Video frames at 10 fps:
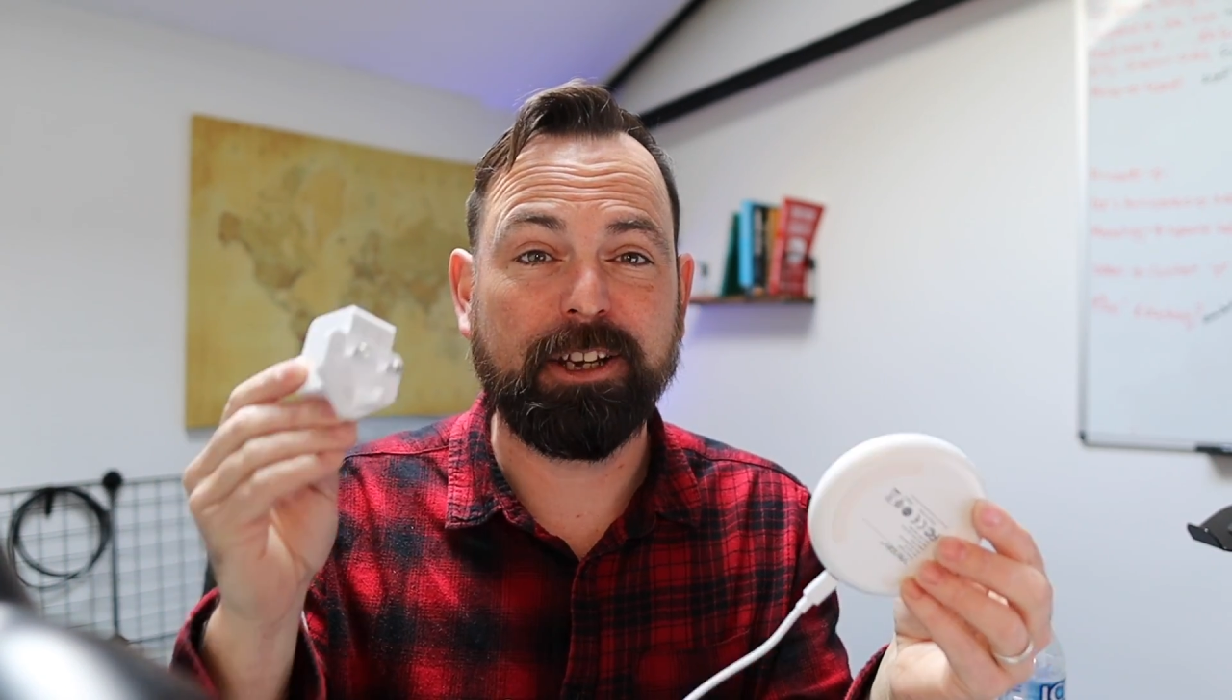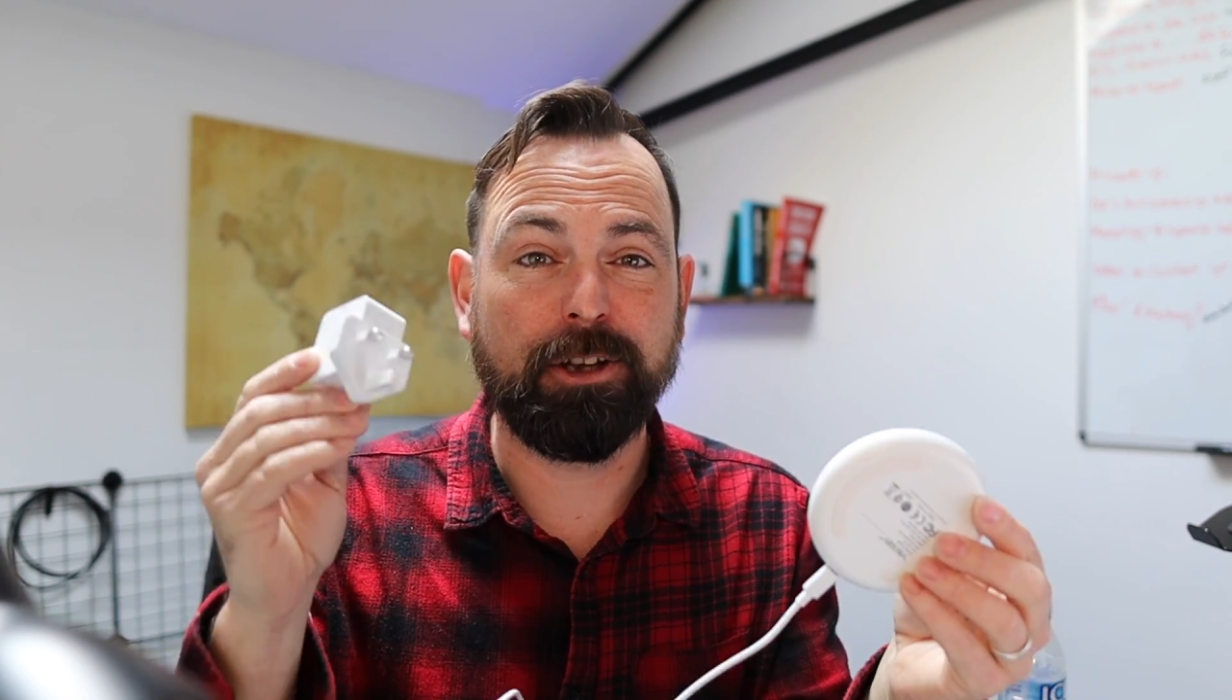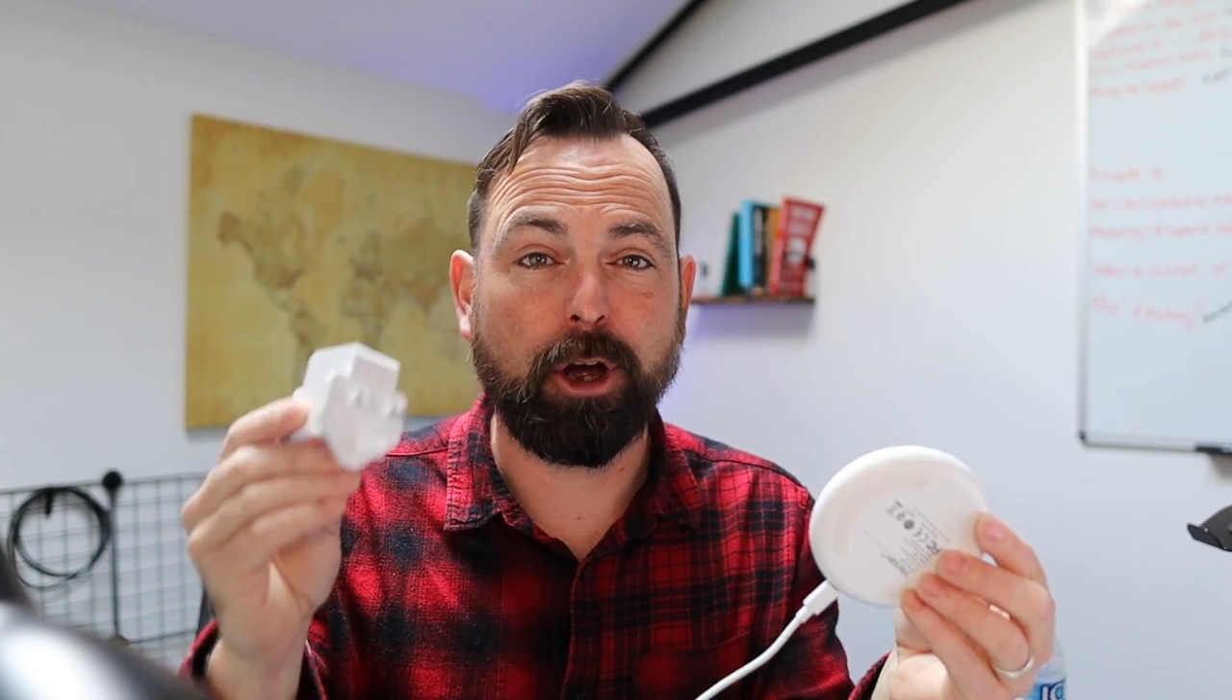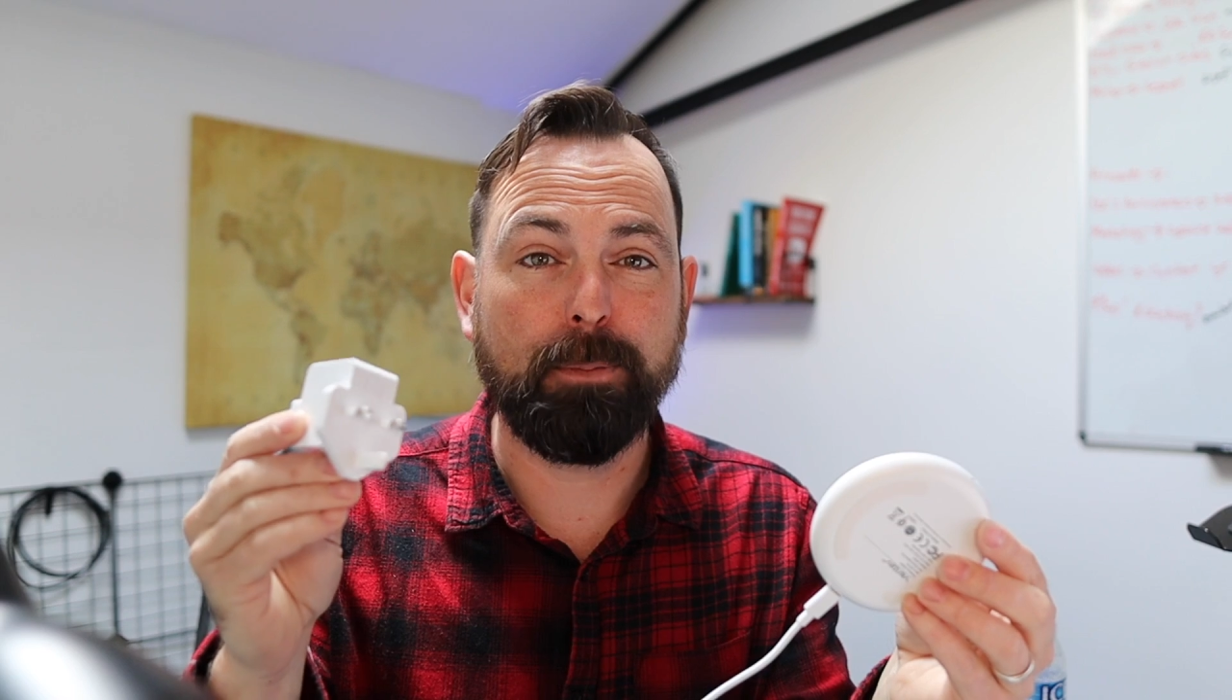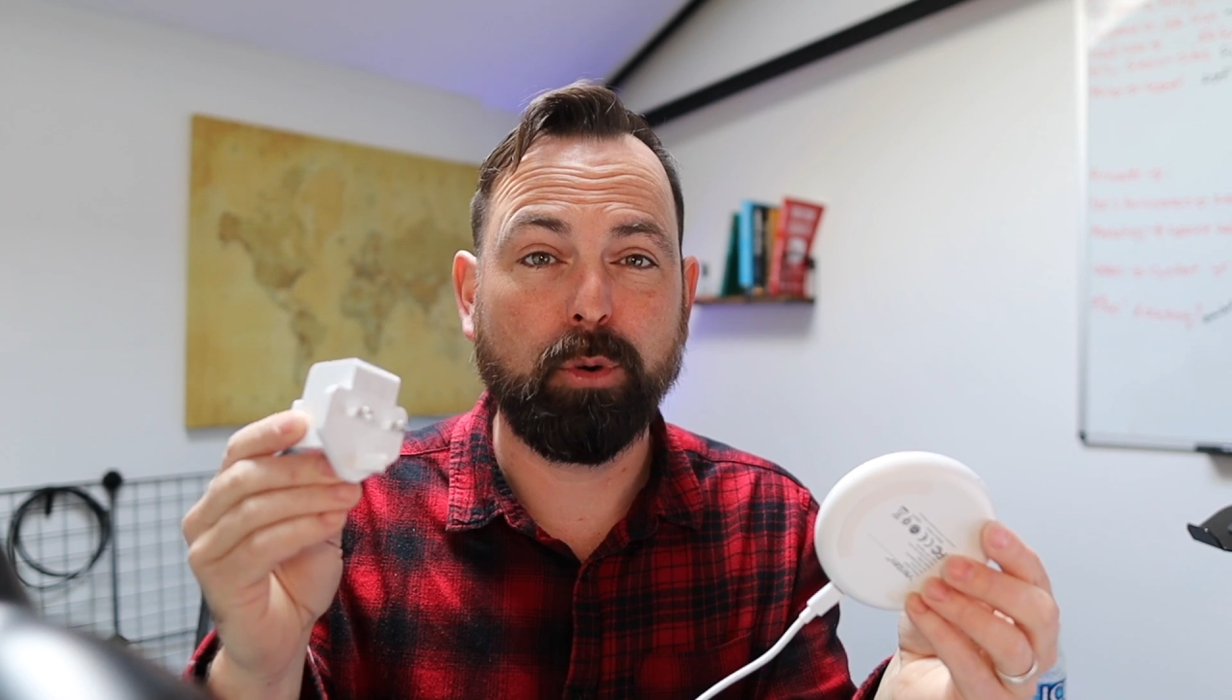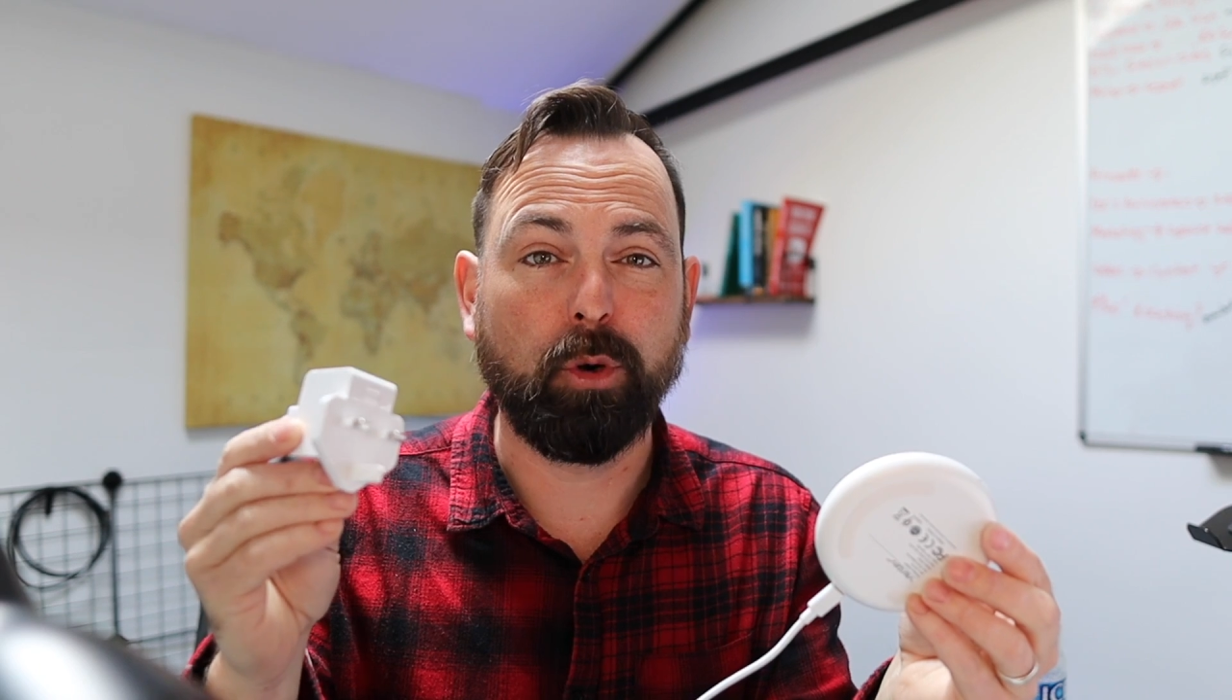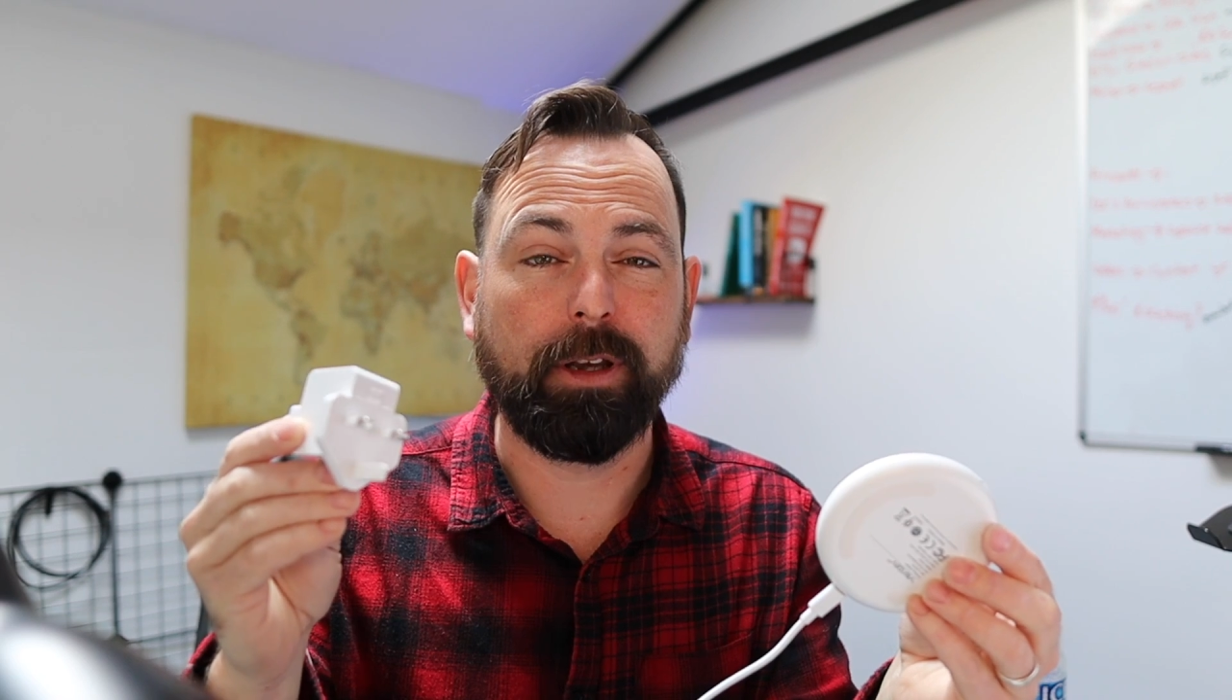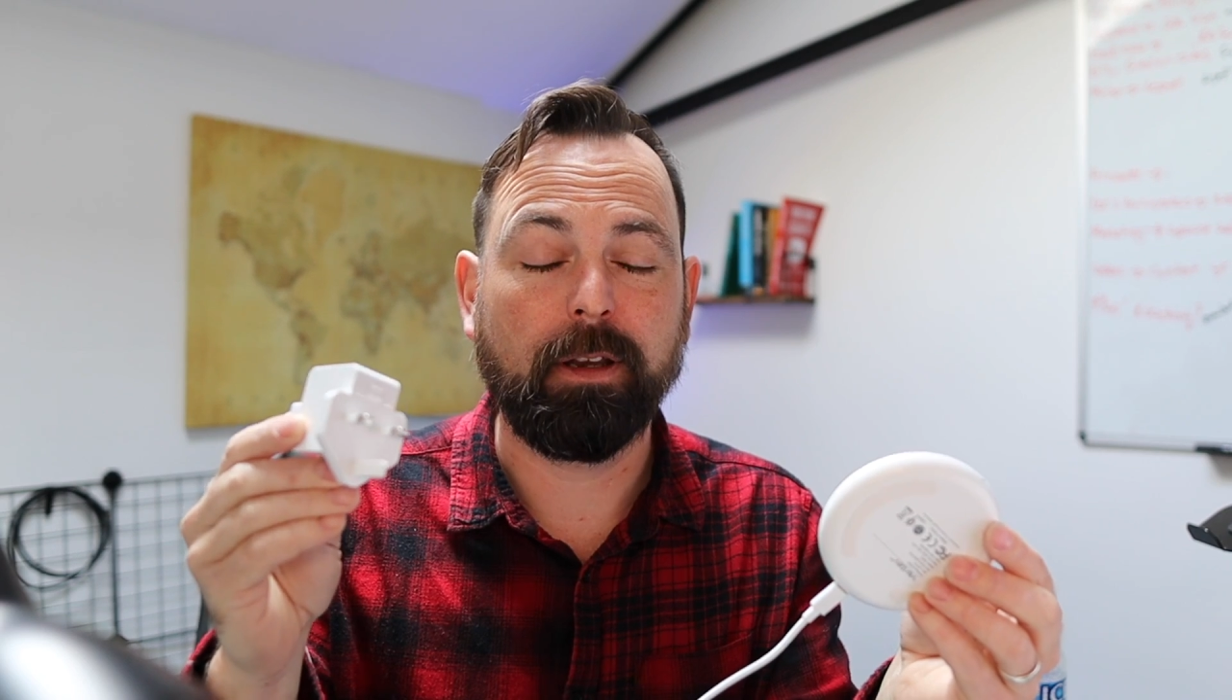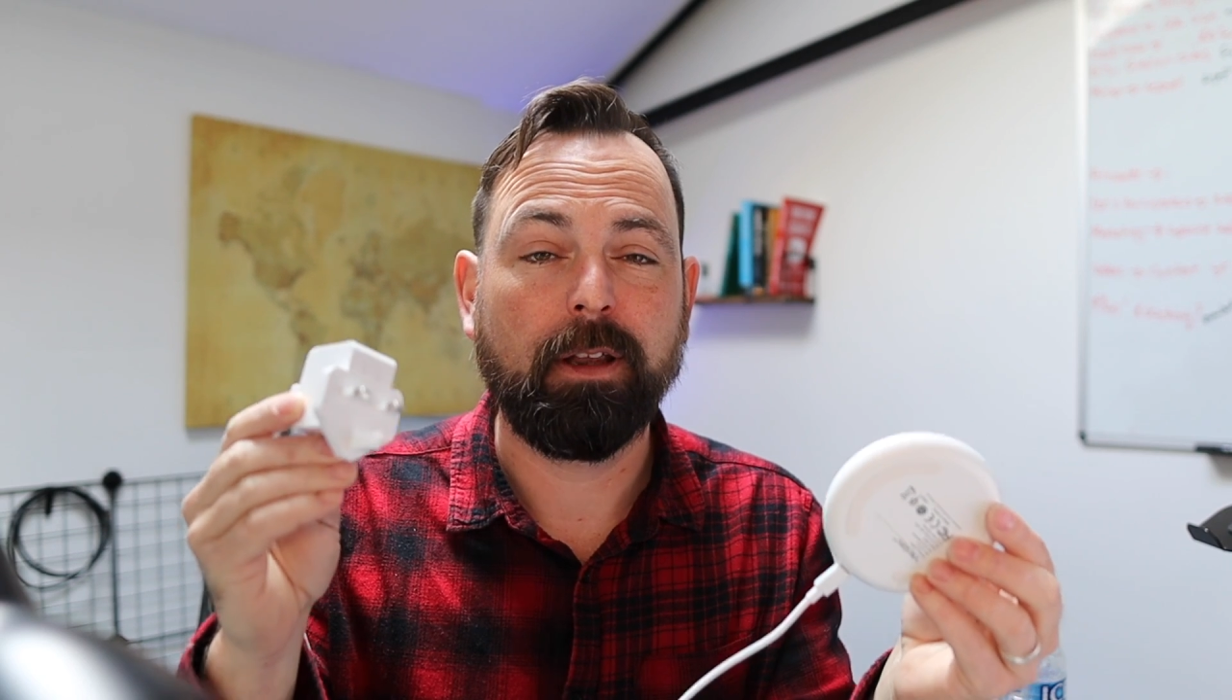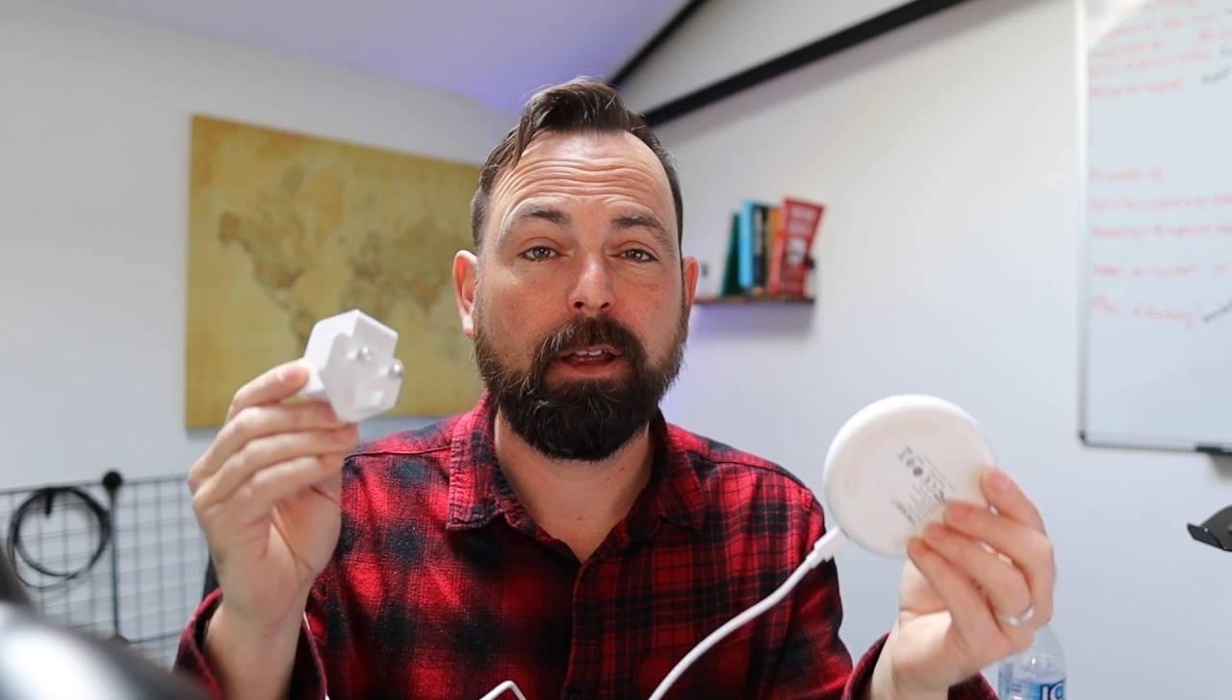no
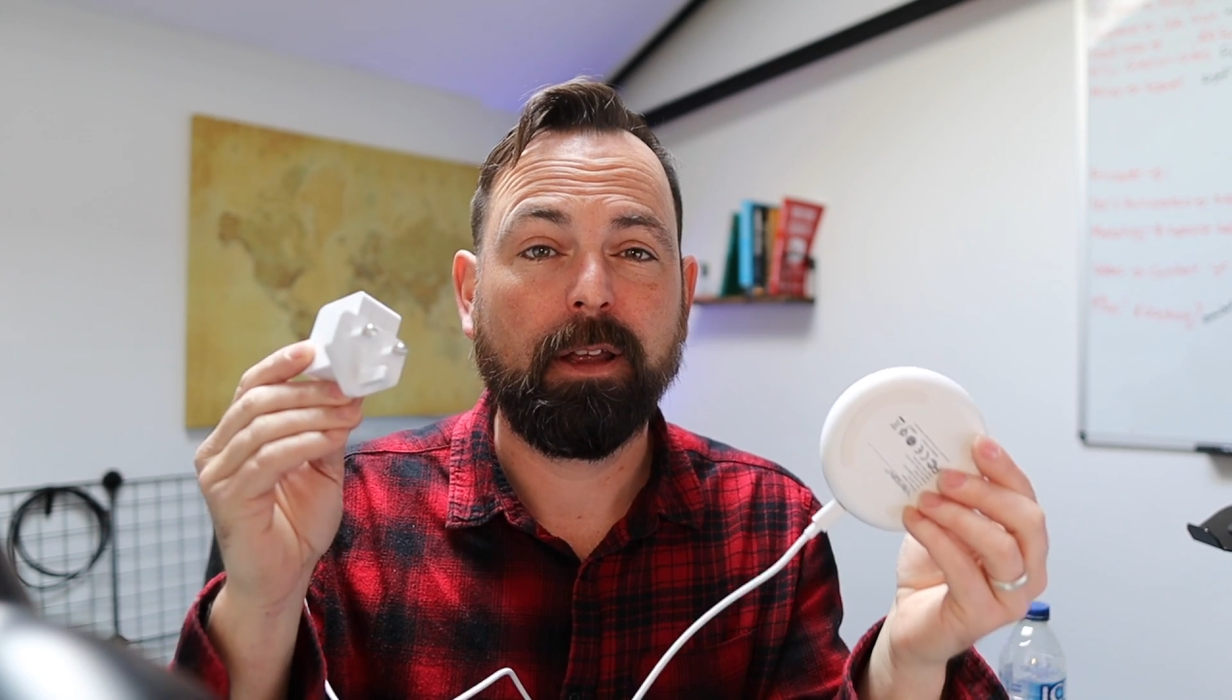point